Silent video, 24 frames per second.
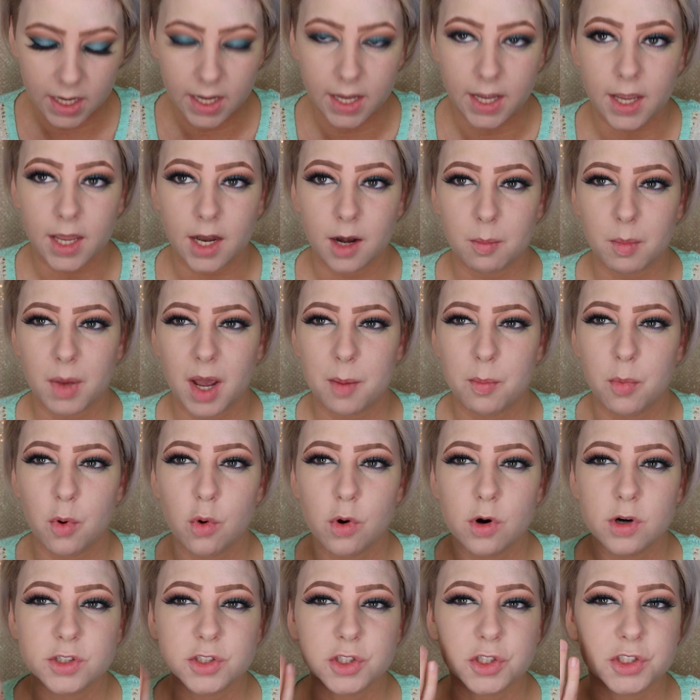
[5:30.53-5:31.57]
And my
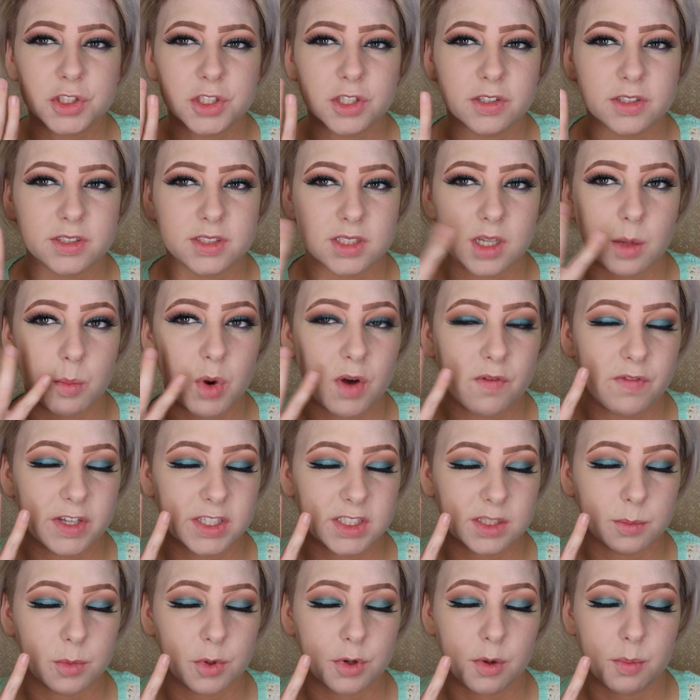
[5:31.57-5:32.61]
pores are still somewhat
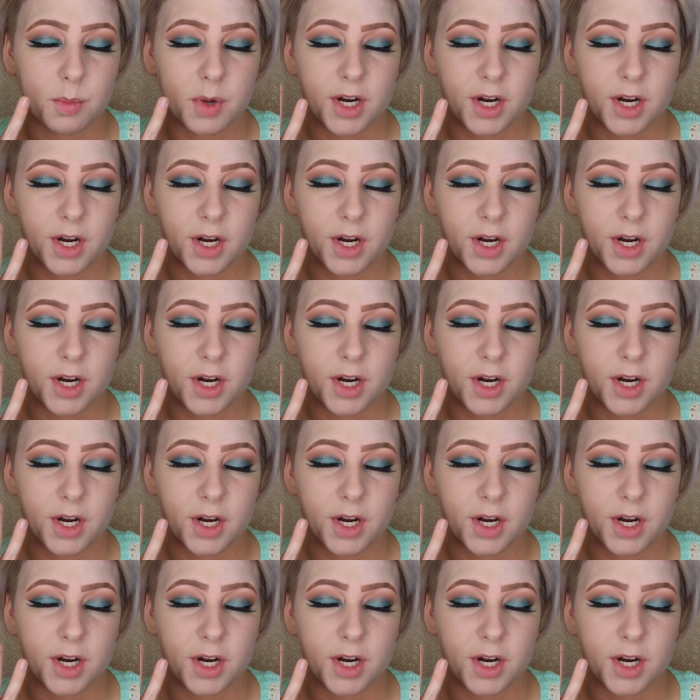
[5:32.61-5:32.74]
visible,